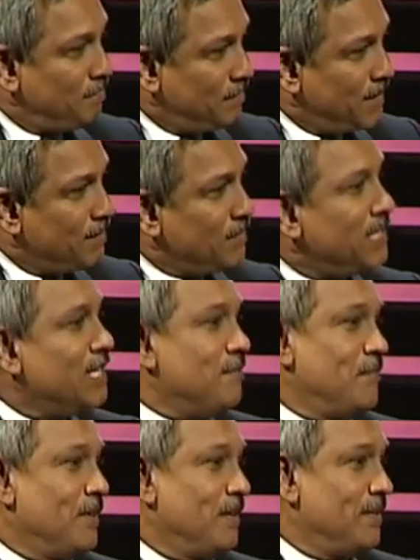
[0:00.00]
permanent
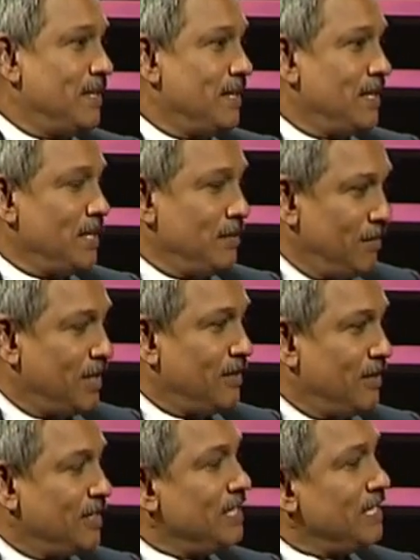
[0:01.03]
employment
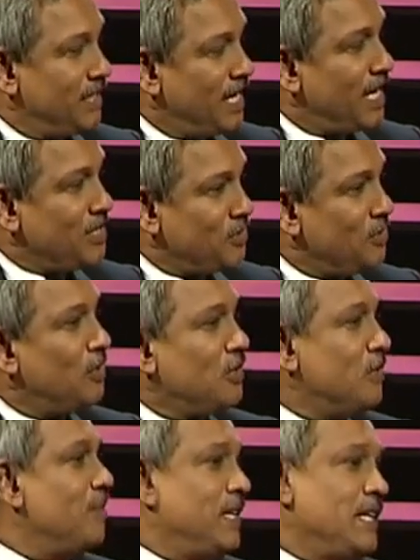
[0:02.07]
because there is no
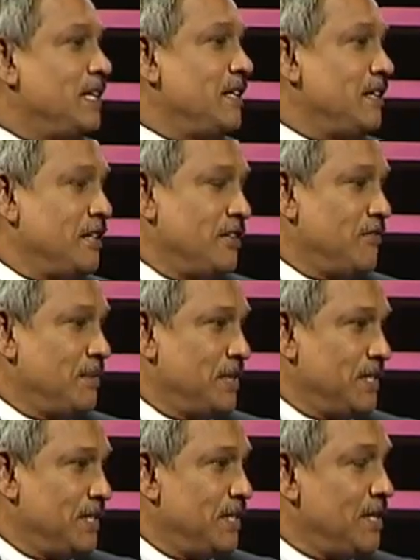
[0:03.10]
automatic
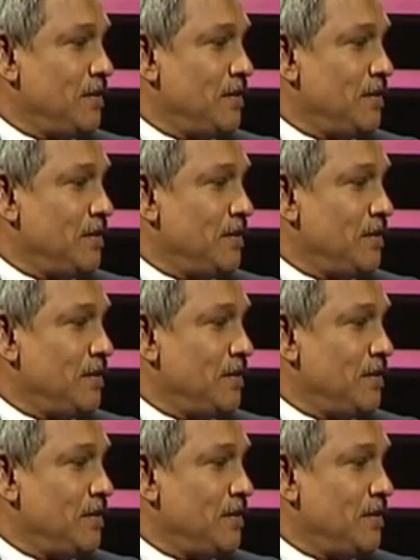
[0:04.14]
confirmation.